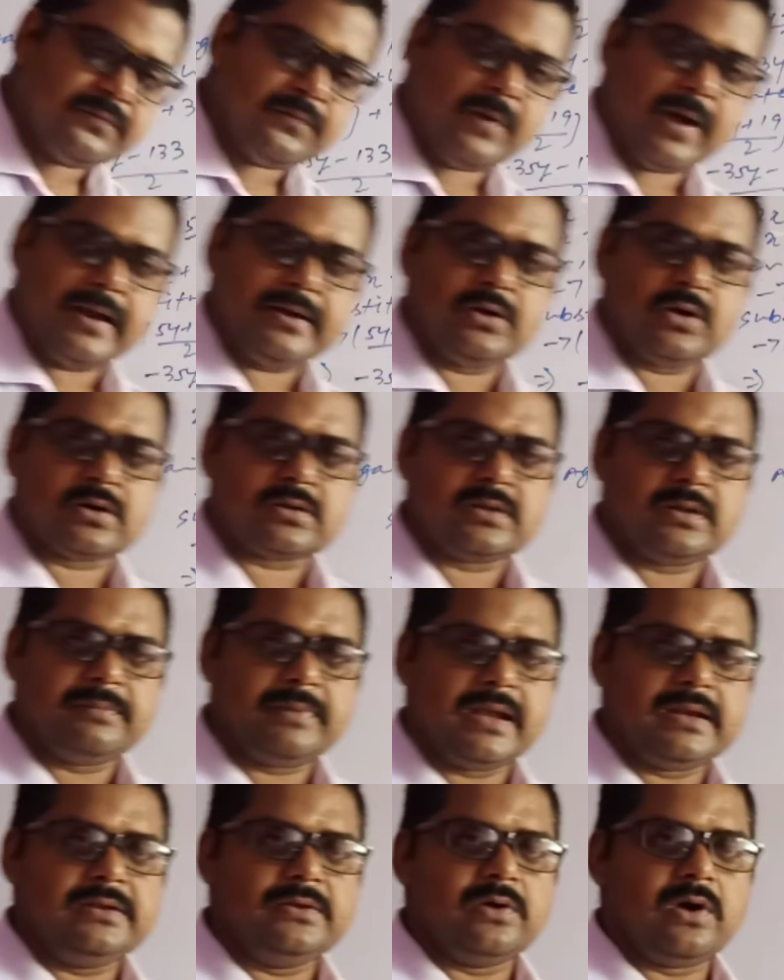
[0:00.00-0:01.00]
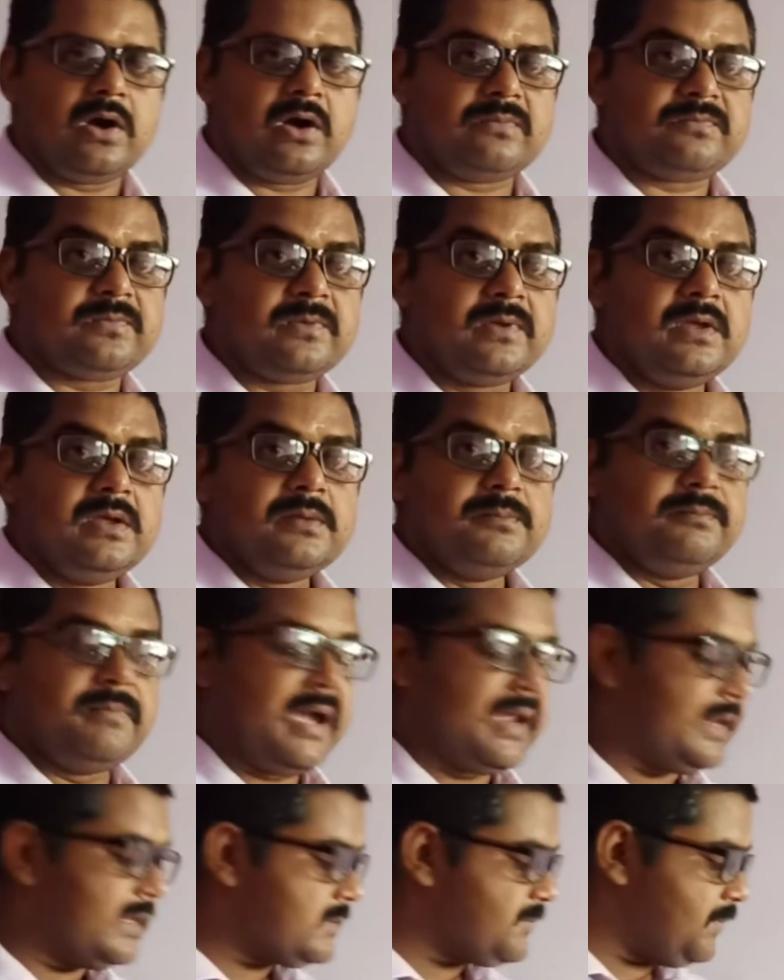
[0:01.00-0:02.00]
find out the value of
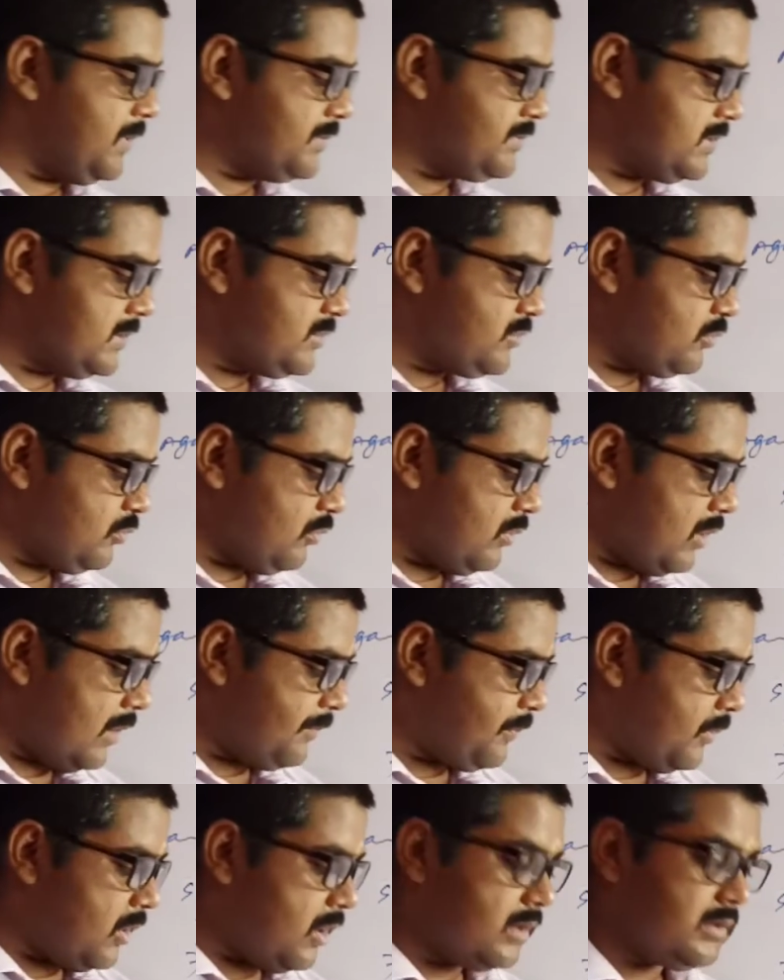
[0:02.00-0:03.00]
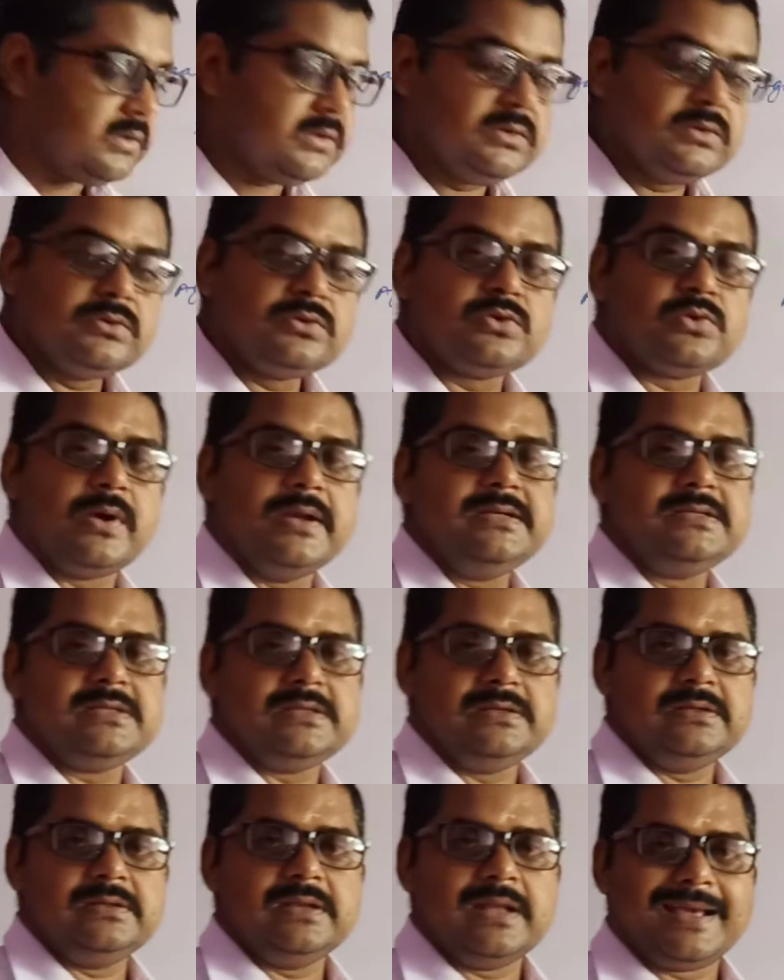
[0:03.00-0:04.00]
minus 52 upon
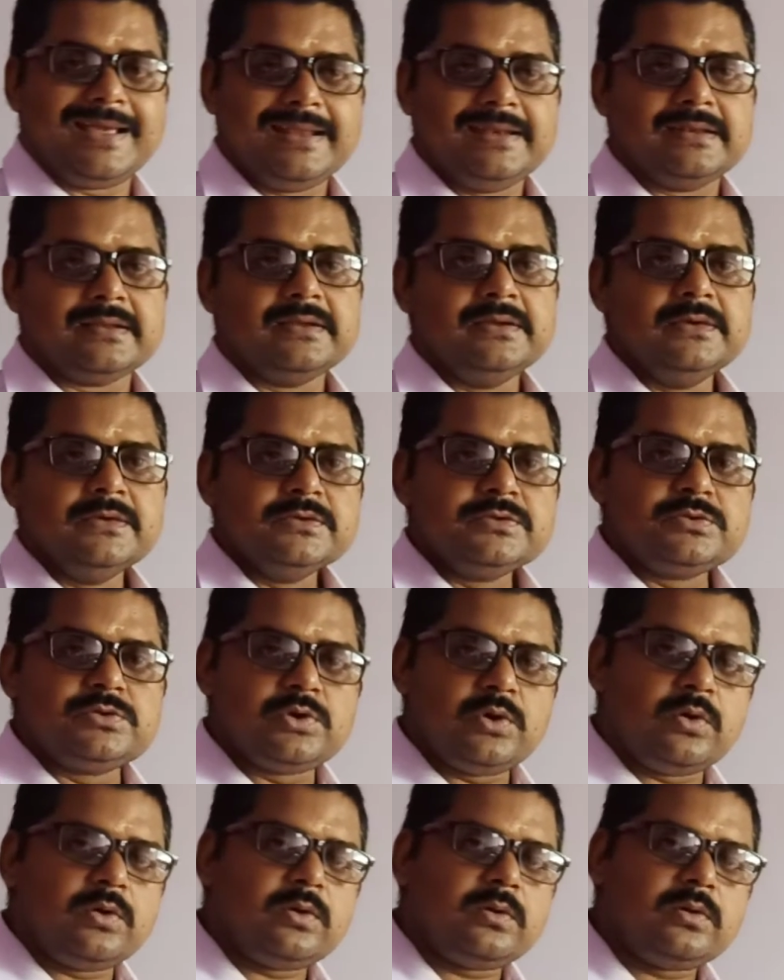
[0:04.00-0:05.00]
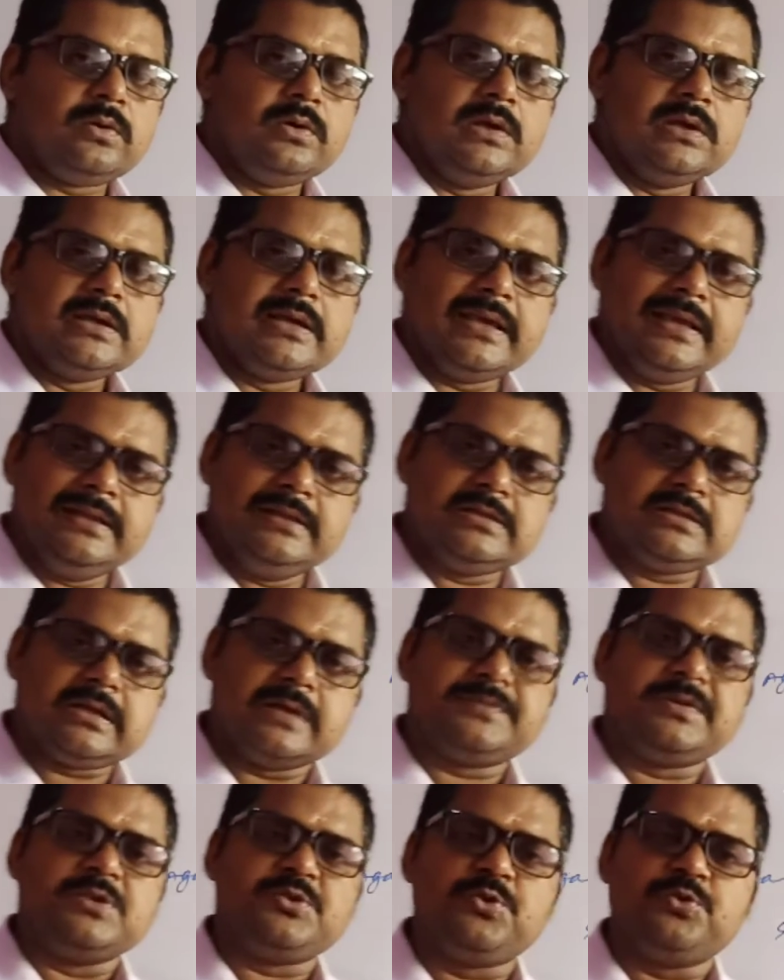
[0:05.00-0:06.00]
29. So in
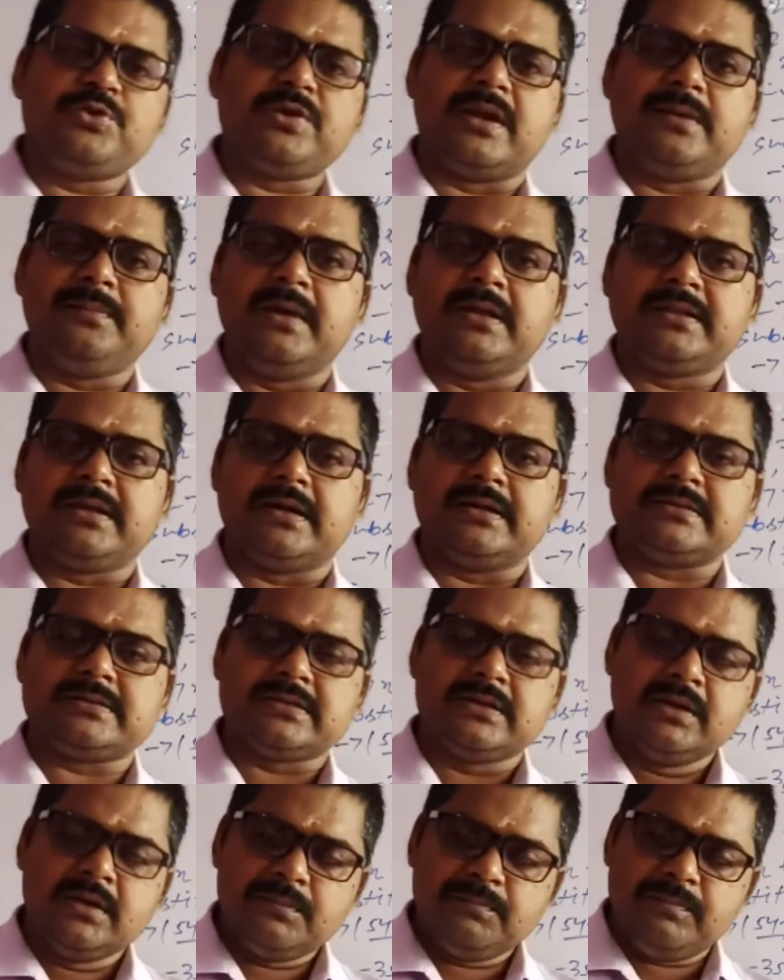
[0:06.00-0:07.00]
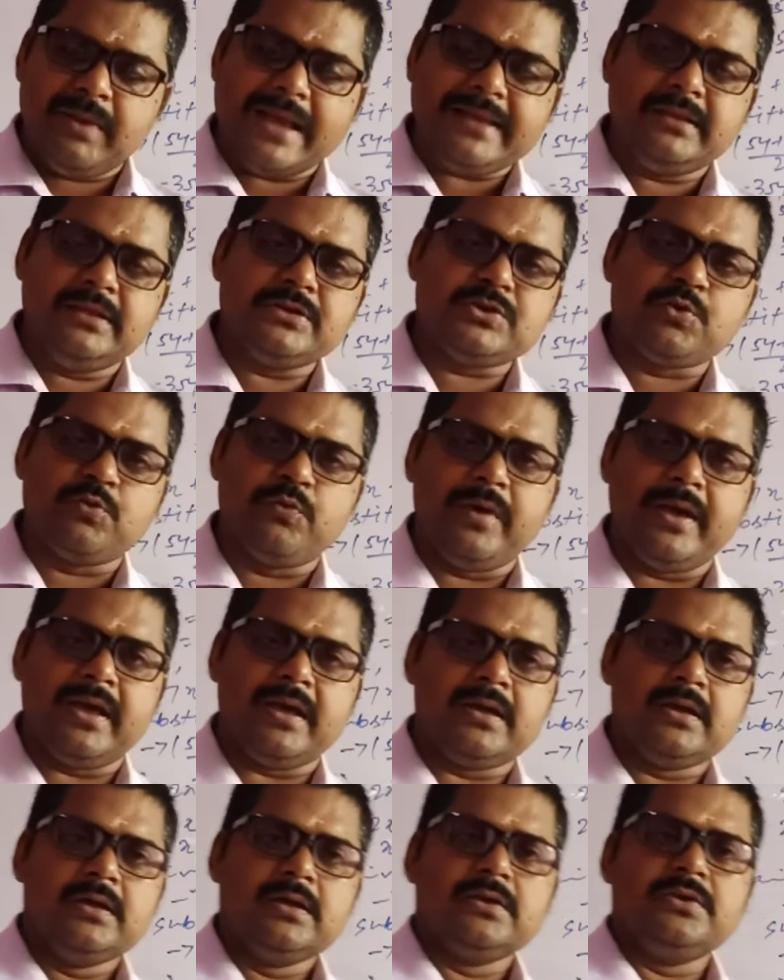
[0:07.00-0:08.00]
substitution methods, by this
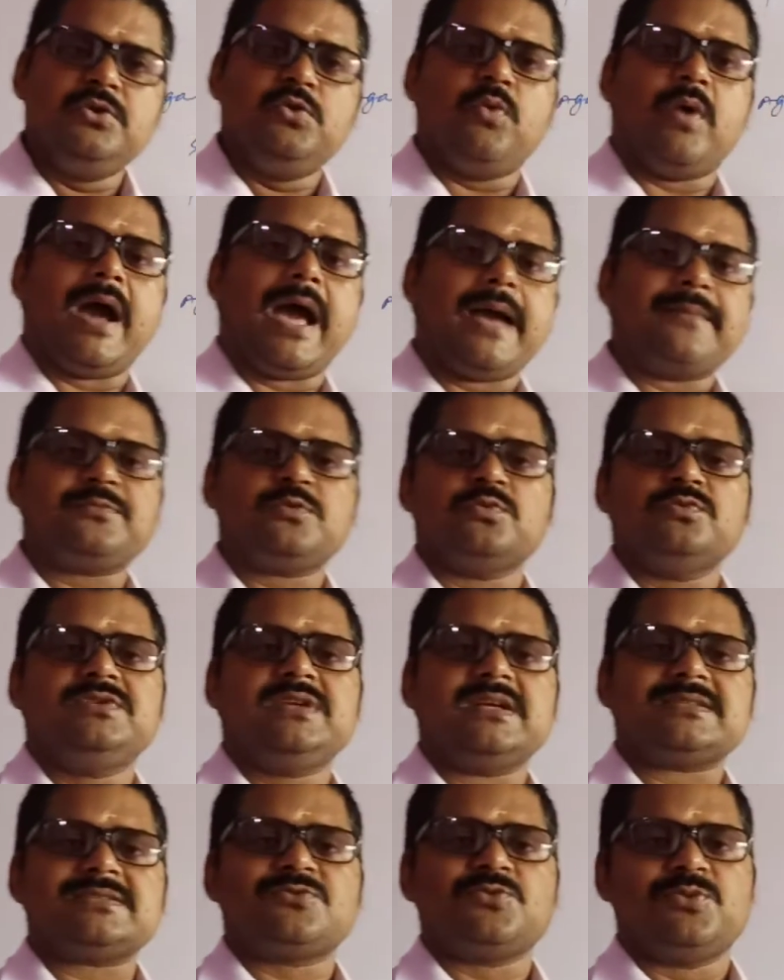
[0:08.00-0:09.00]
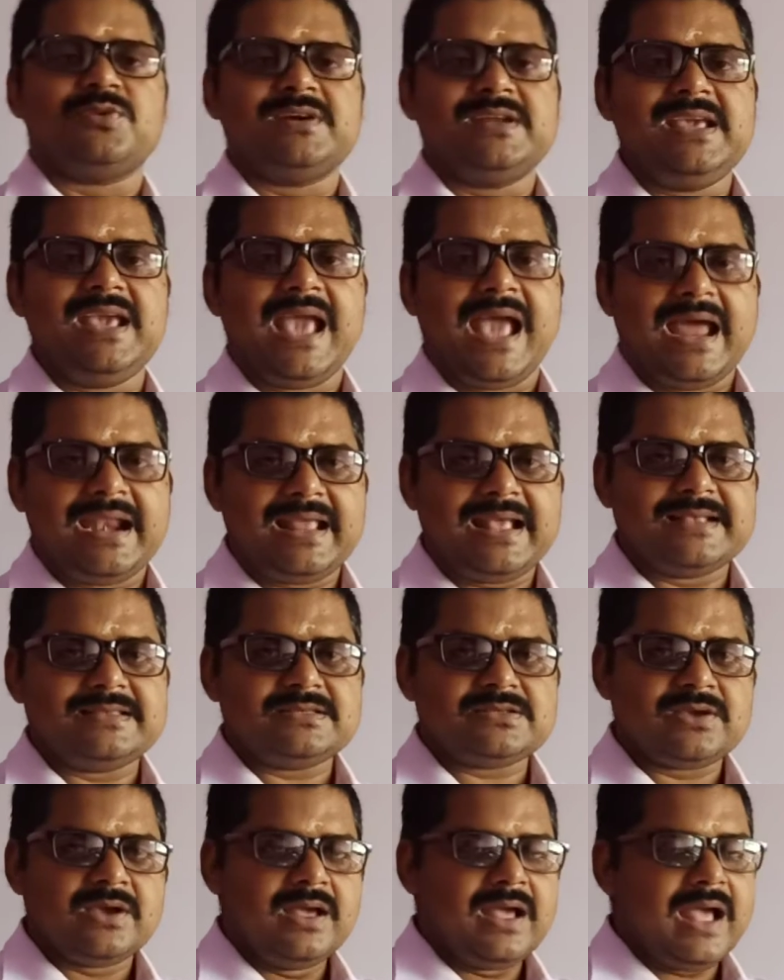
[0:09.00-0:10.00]
way you have to just rearrange
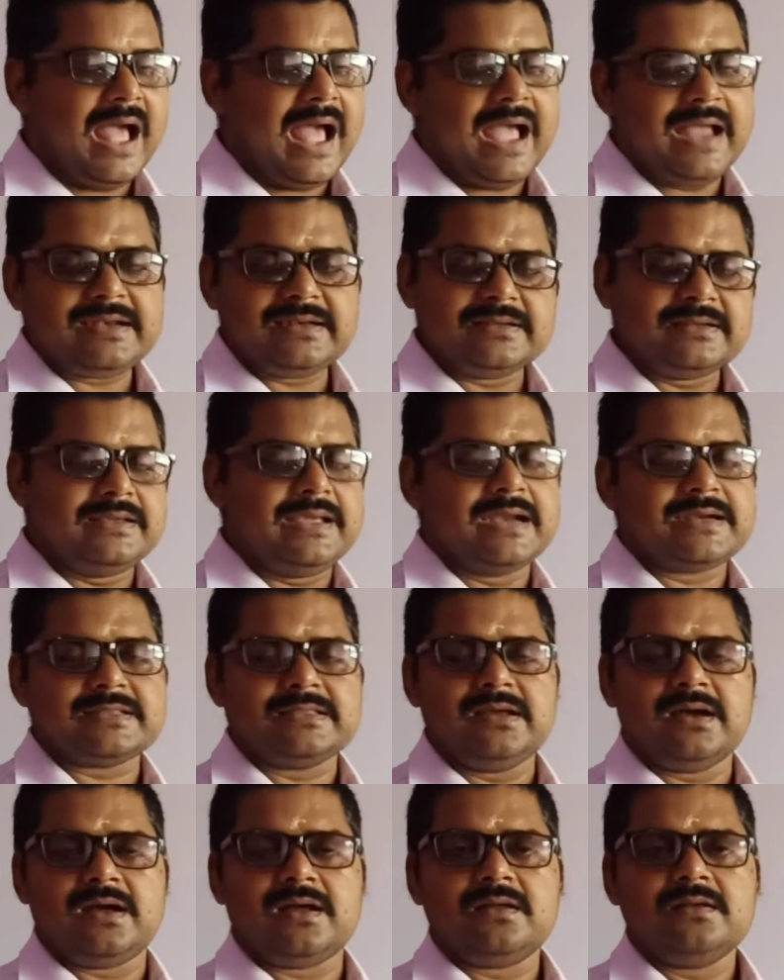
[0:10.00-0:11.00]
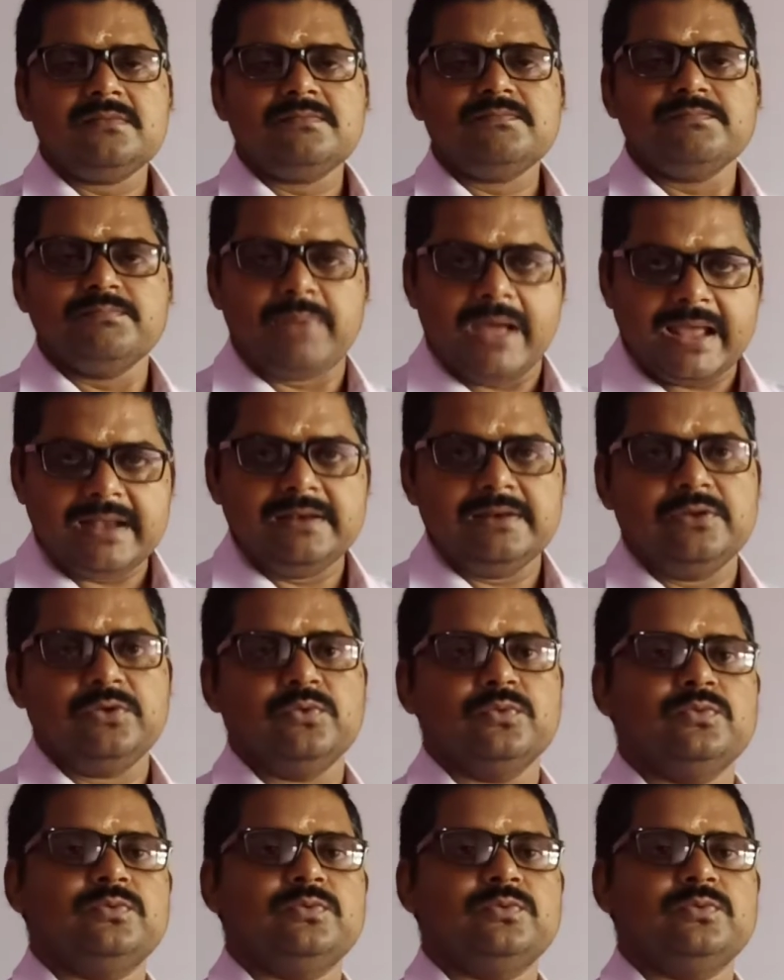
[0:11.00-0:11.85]
and get the value.